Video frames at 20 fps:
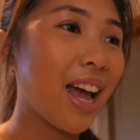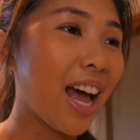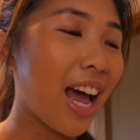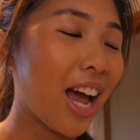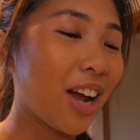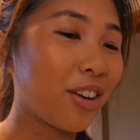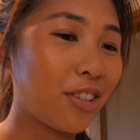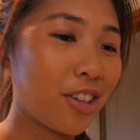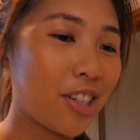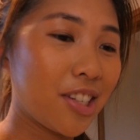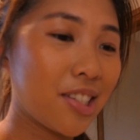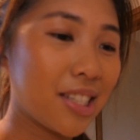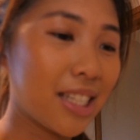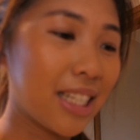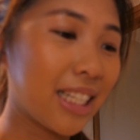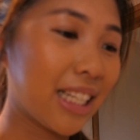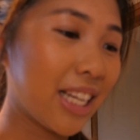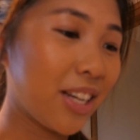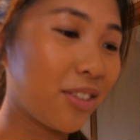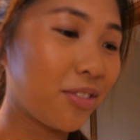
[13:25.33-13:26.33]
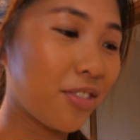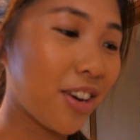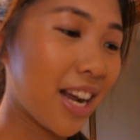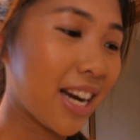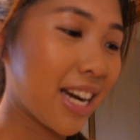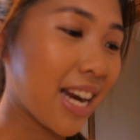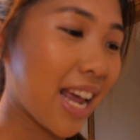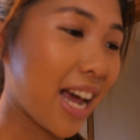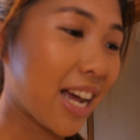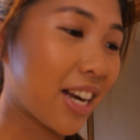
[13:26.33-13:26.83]
I recently
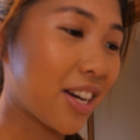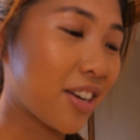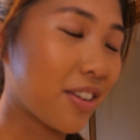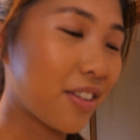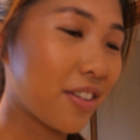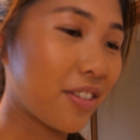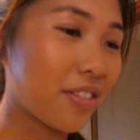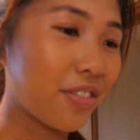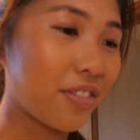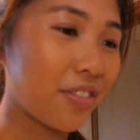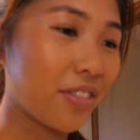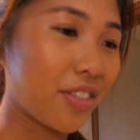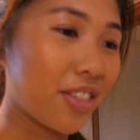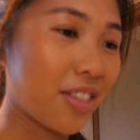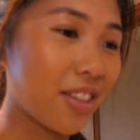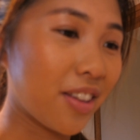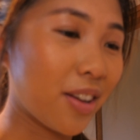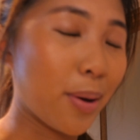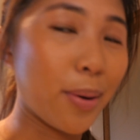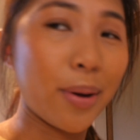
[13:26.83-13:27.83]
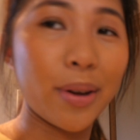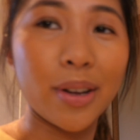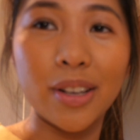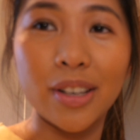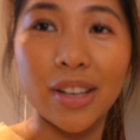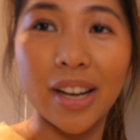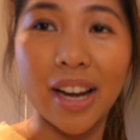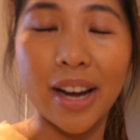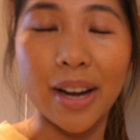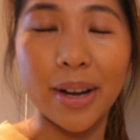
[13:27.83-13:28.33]
ran out of
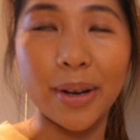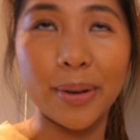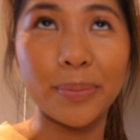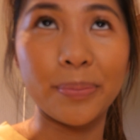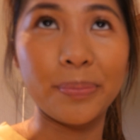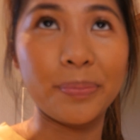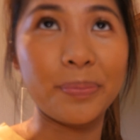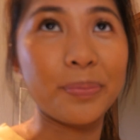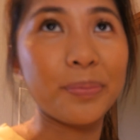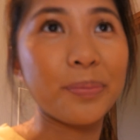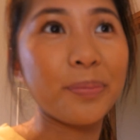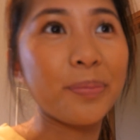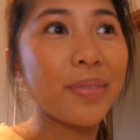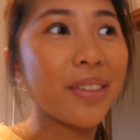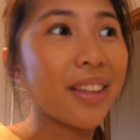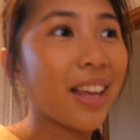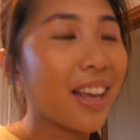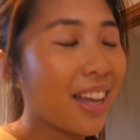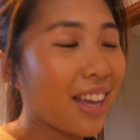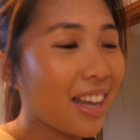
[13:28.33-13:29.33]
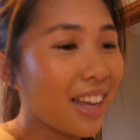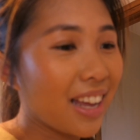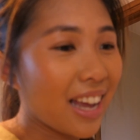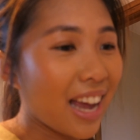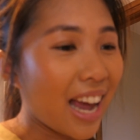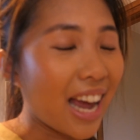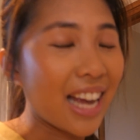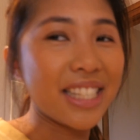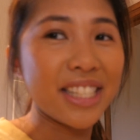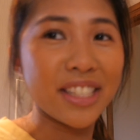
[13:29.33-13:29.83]
a
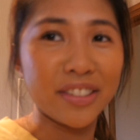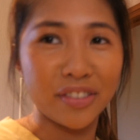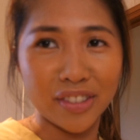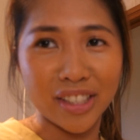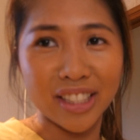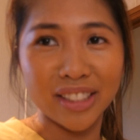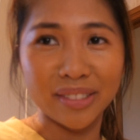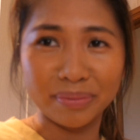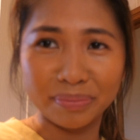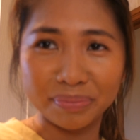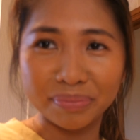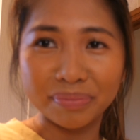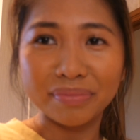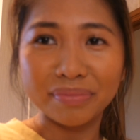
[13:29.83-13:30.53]
different